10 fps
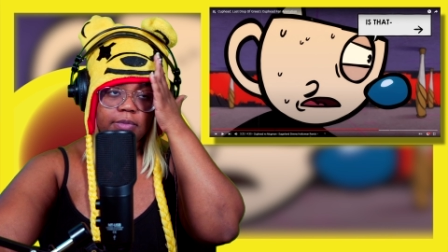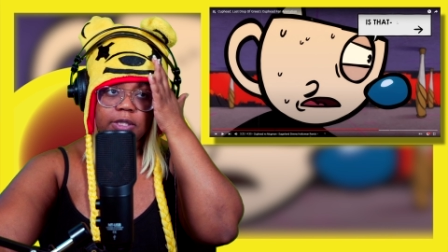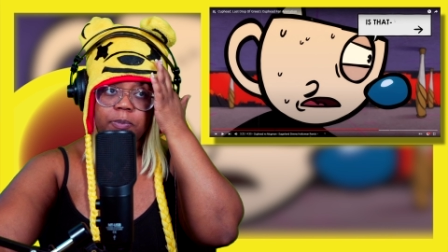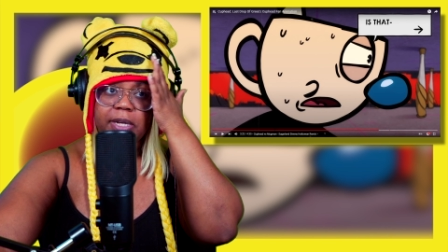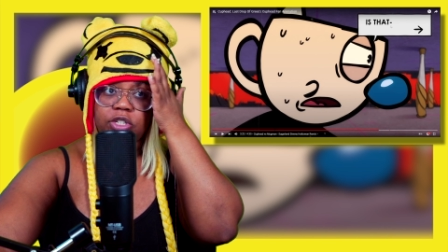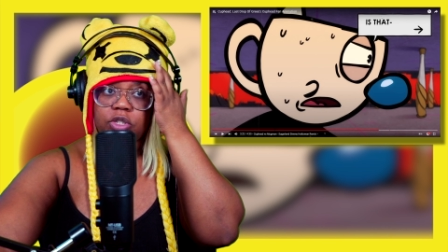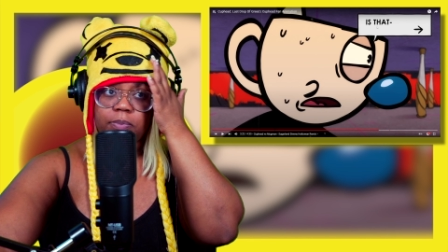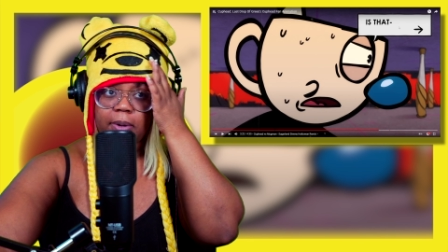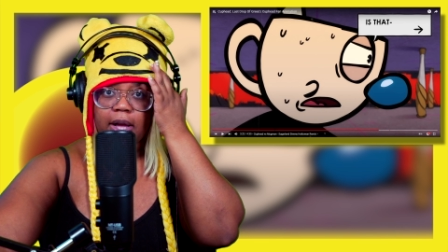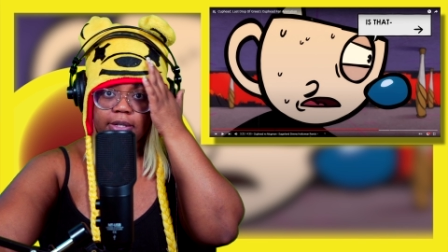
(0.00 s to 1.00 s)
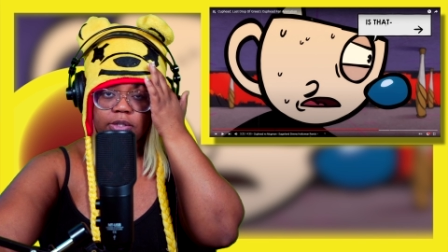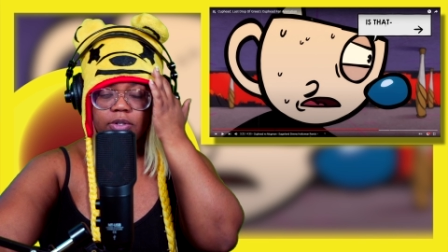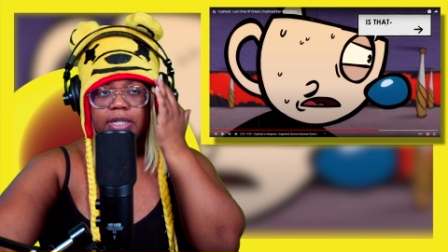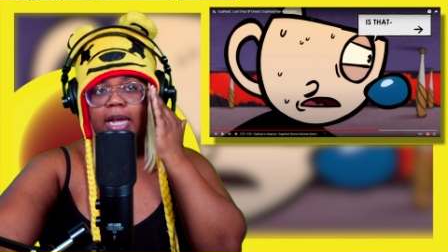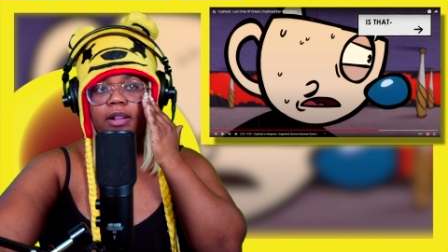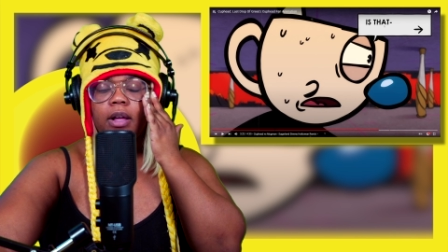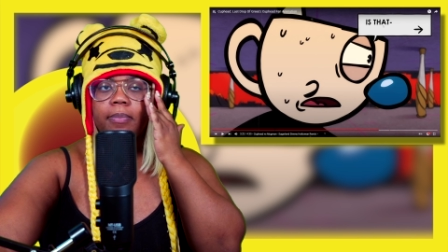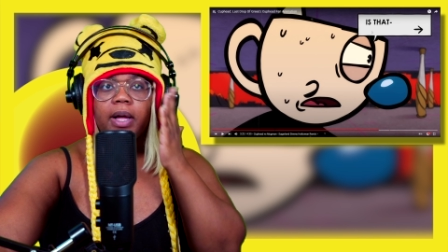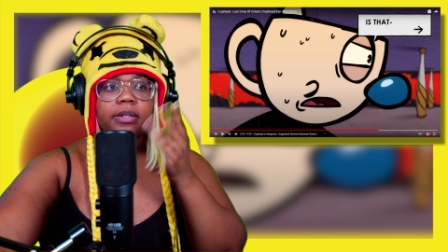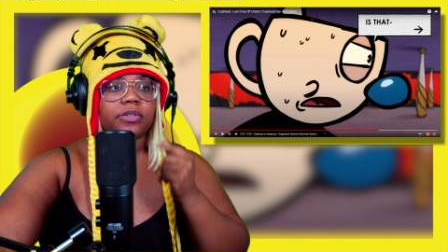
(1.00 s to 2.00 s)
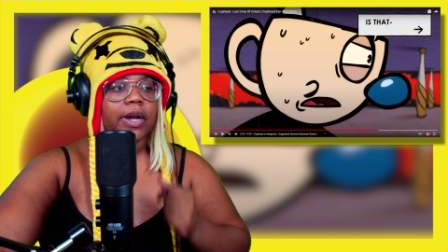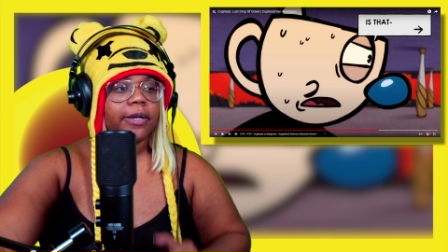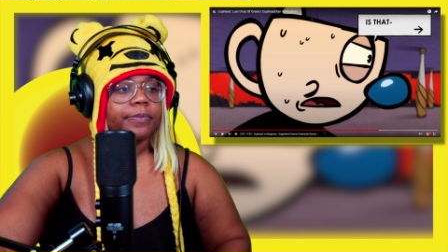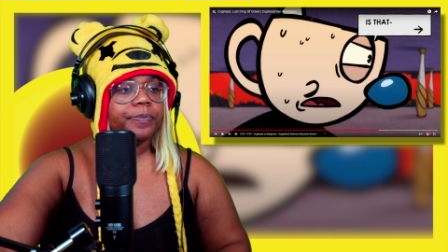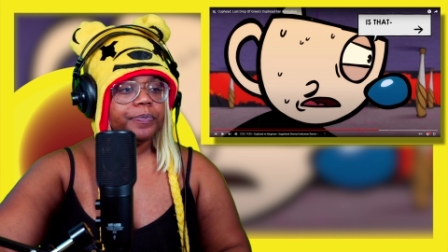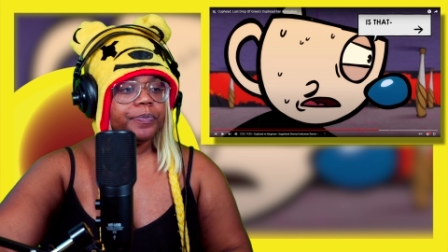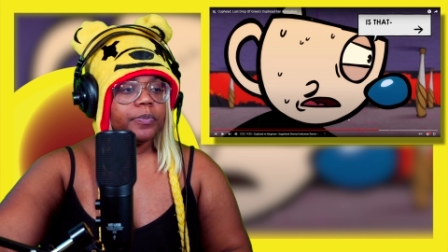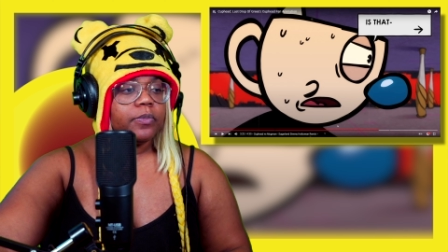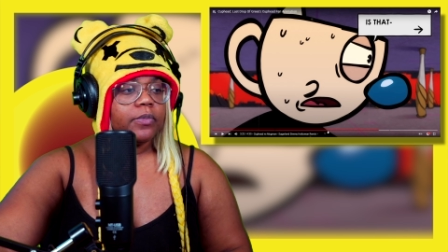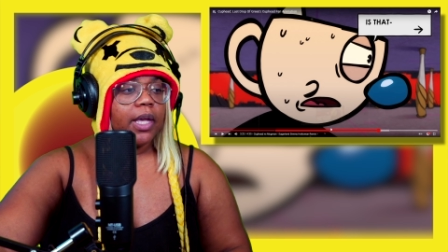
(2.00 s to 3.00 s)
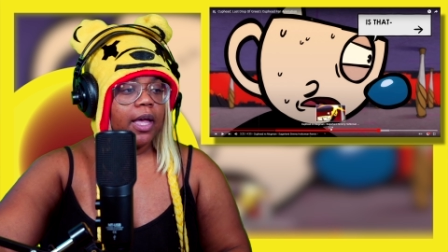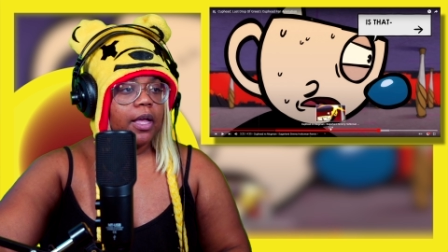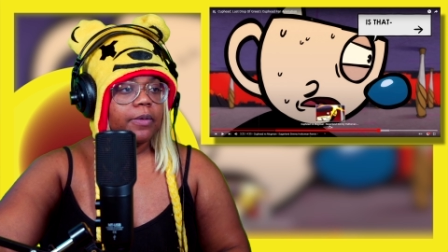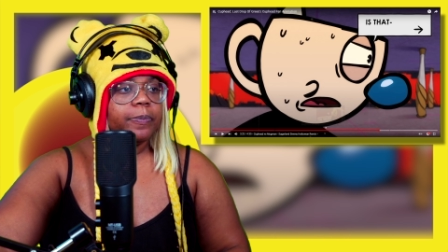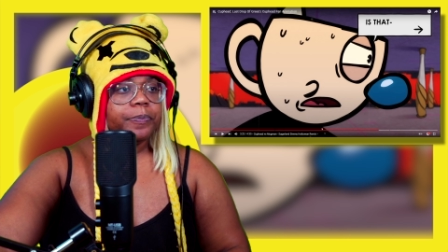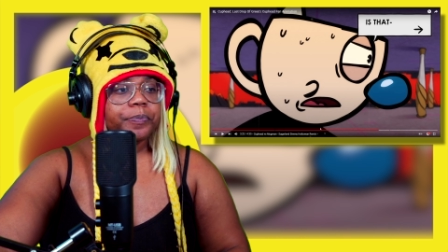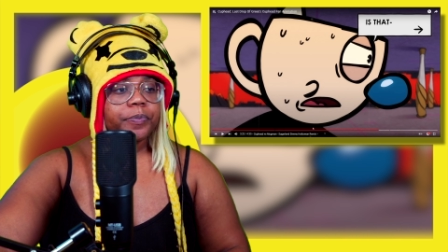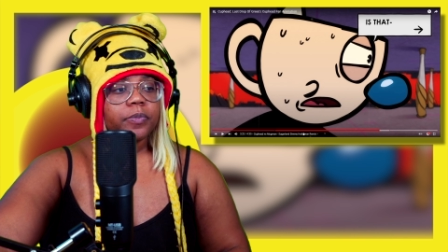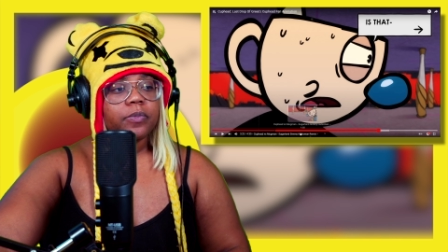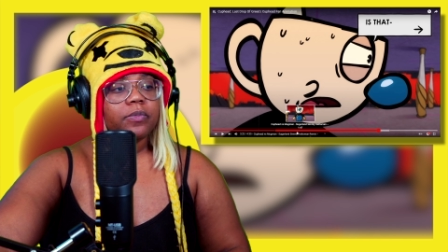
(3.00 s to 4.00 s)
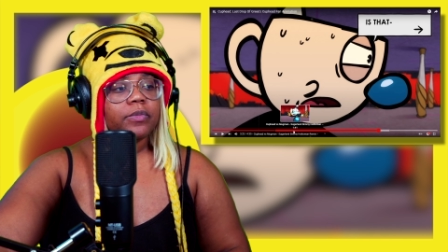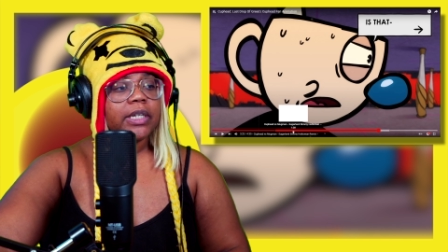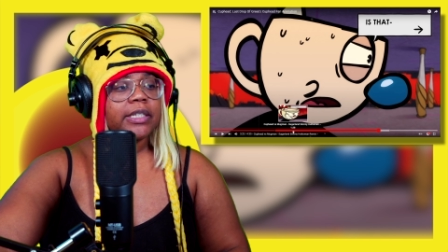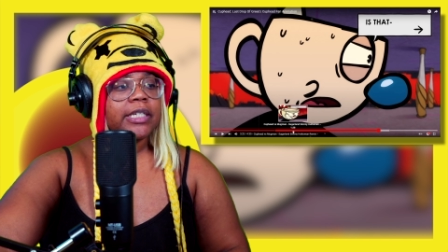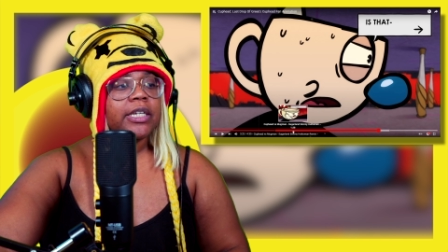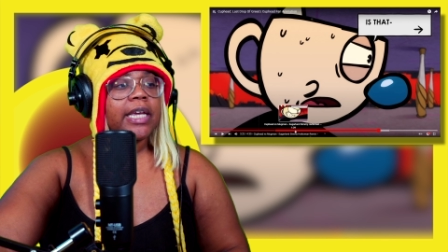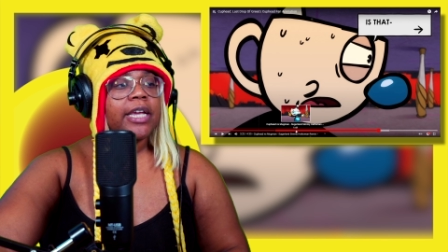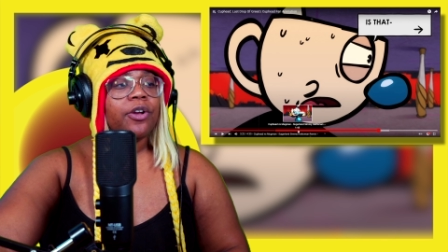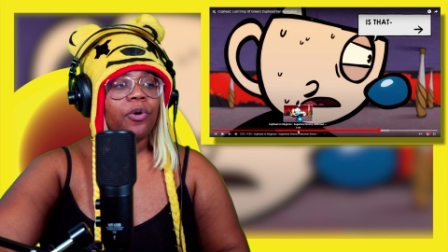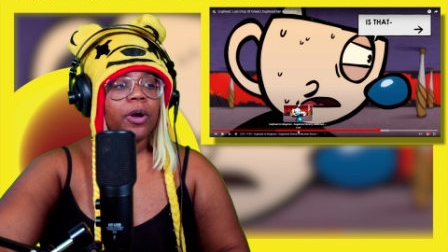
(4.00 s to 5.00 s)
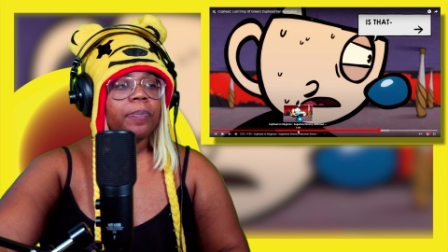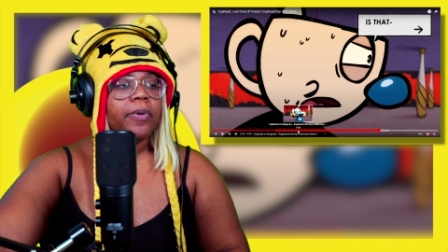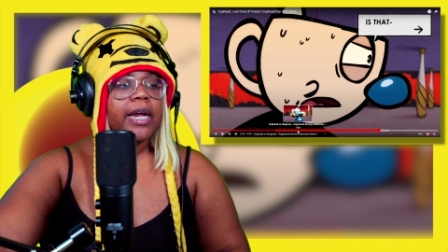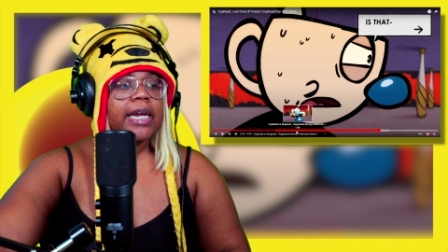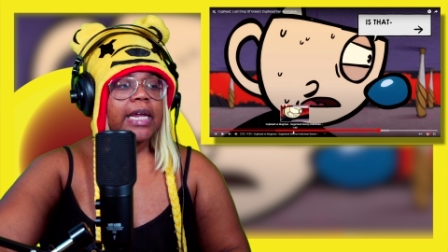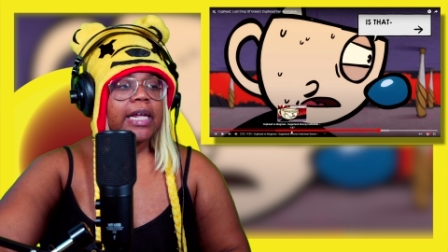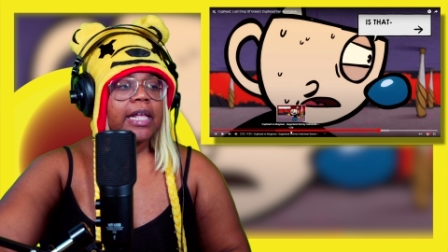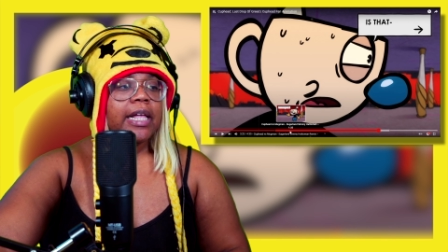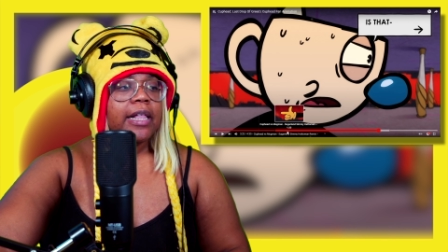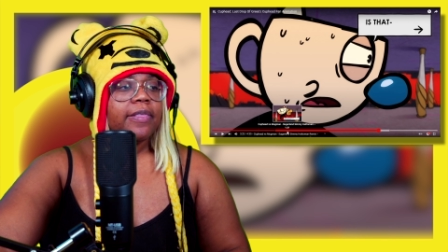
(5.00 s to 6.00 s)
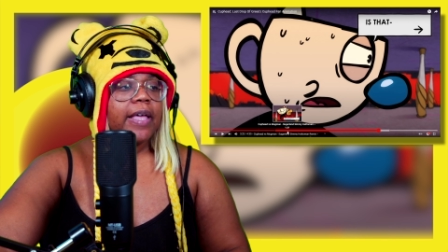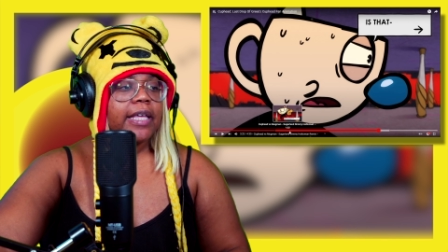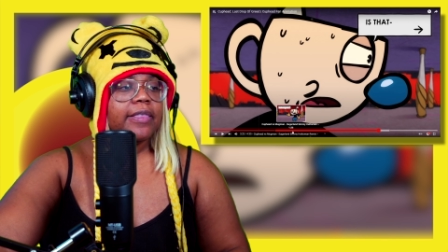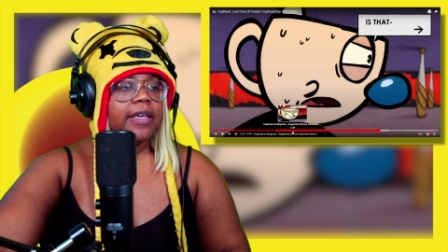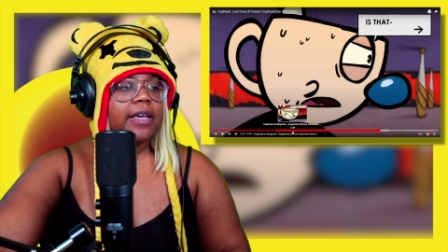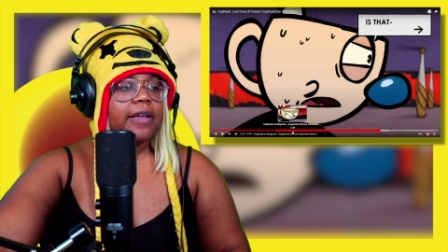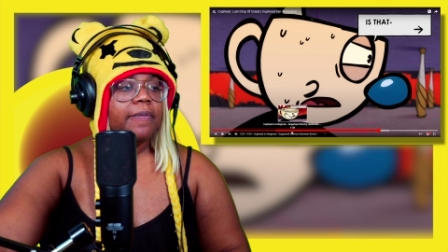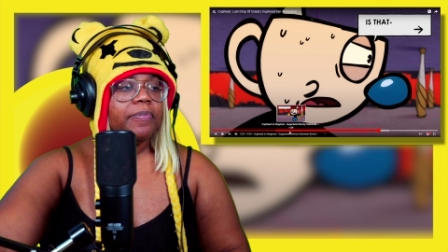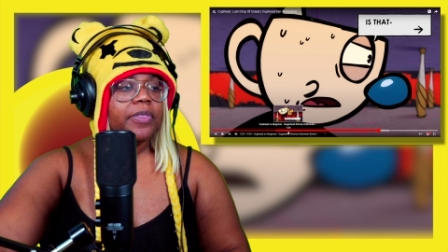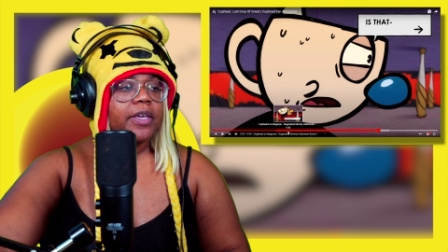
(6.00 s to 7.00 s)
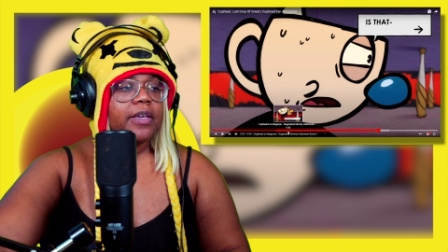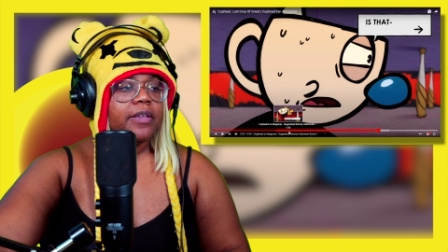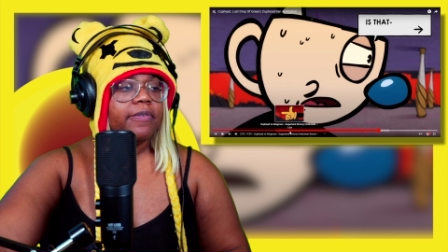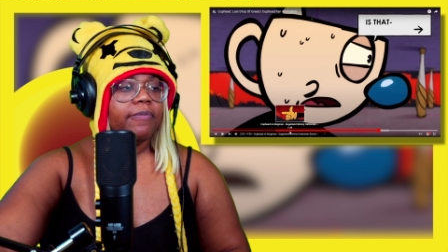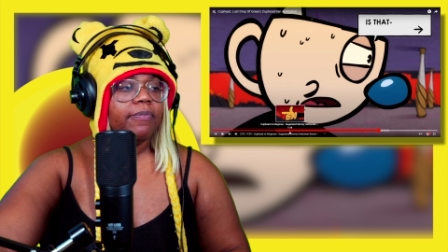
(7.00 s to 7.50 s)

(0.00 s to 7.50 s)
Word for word: speech box or dialogue box, right?" Um, to incorporating like the the